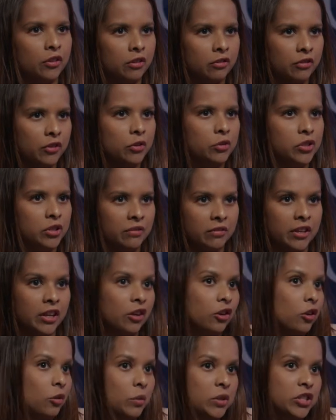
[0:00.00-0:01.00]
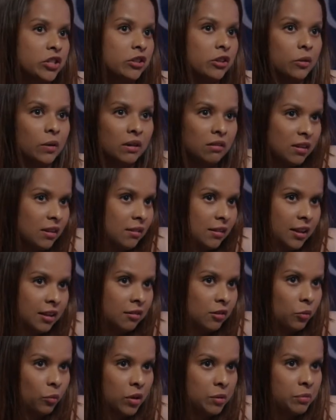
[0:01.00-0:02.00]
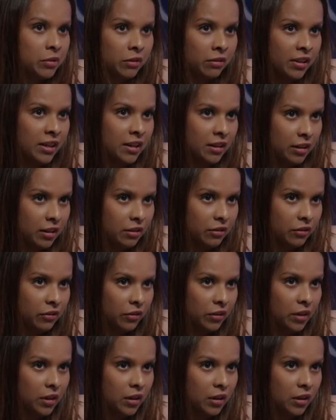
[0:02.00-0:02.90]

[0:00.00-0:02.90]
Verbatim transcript: the future of nickel, which the US has less than 1% of?